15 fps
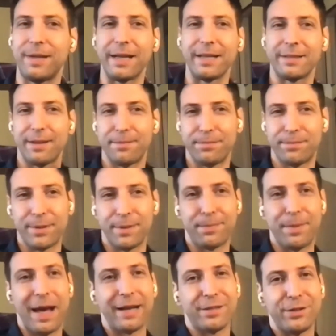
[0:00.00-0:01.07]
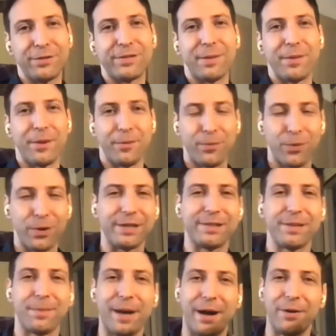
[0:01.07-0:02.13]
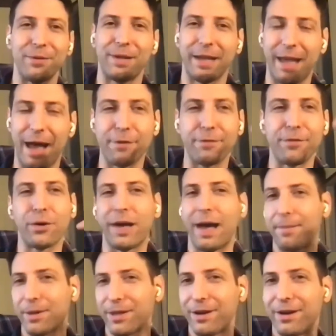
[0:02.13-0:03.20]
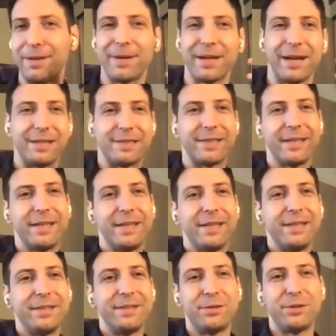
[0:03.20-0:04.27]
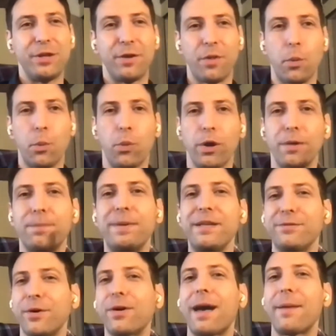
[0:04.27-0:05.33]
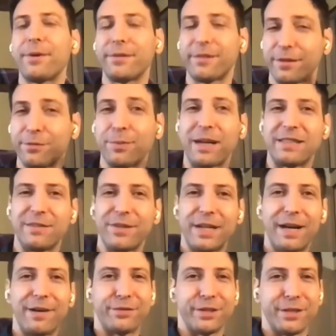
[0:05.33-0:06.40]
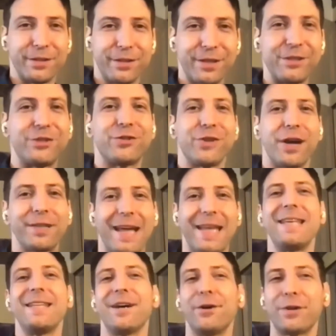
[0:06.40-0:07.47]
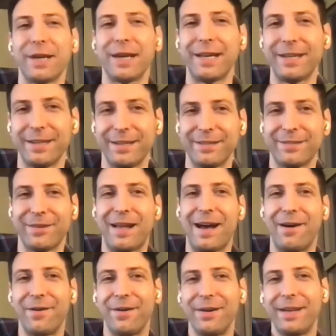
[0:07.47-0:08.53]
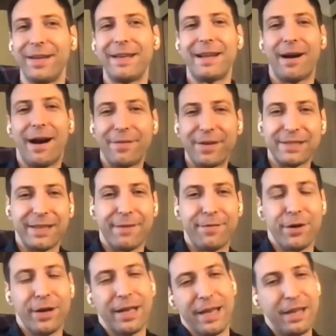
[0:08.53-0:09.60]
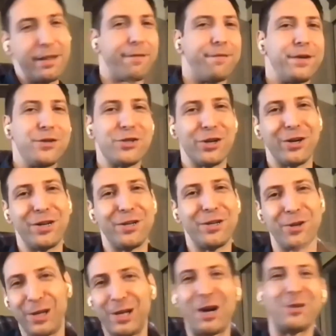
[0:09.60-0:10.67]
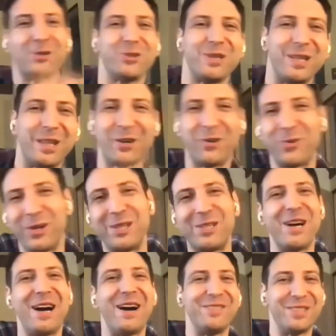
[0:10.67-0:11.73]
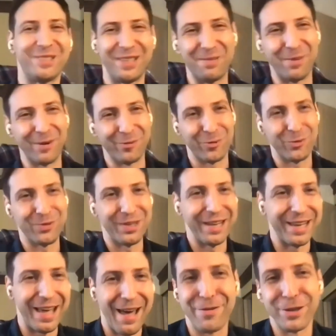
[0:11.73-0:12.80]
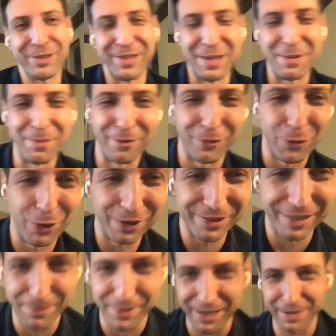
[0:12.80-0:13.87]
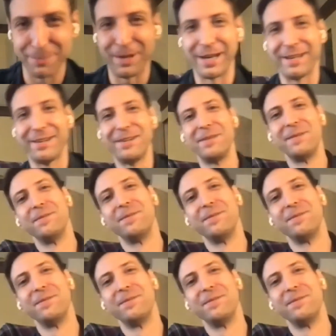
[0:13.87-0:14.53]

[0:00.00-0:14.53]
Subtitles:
magnitude of some of the worries about like out of vocabulary, because the word piece vocabulary is expressive enough to construct any token. So now obviously if you're like in the future and you're encountering like a word you haven't seen before, like ever seen before or something, it might